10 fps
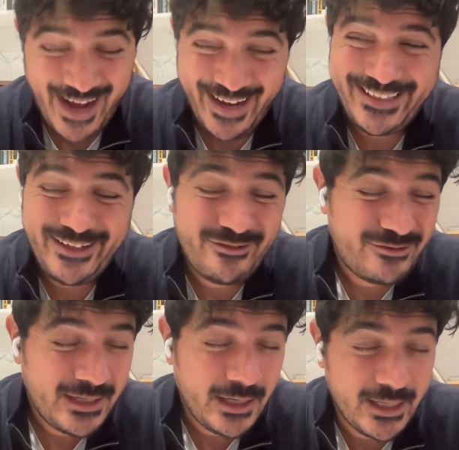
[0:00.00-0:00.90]
I didn't
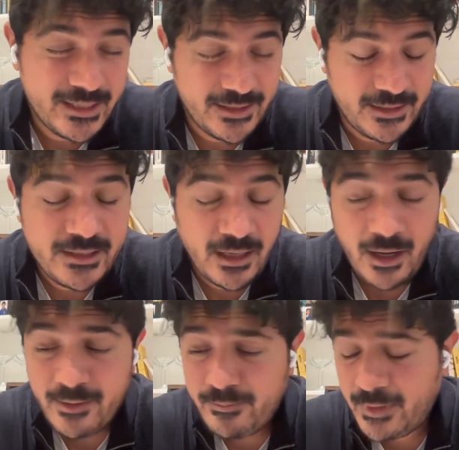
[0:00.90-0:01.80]
realize at the time,